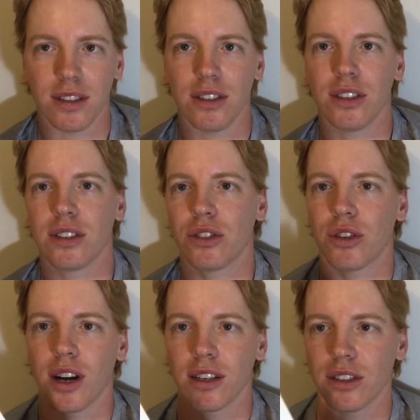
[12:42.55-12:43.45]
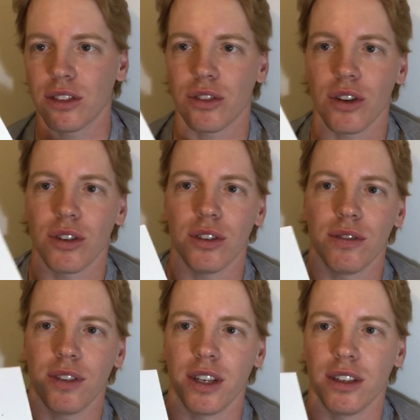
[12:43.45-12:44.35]
and just trying to struggle and
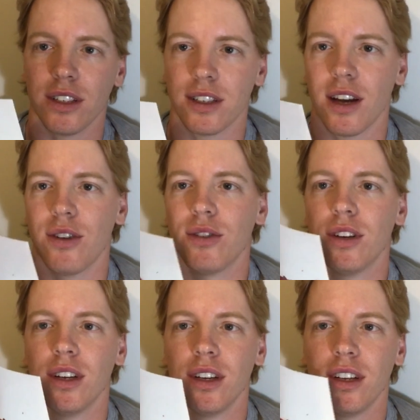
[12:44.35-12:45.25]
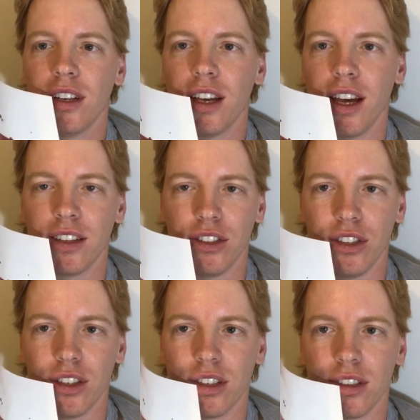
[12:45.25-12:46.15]
figure this out as
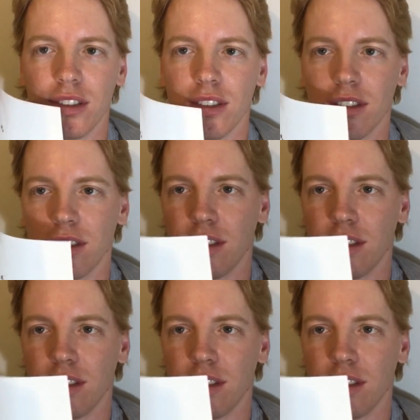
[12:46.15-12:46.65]
just,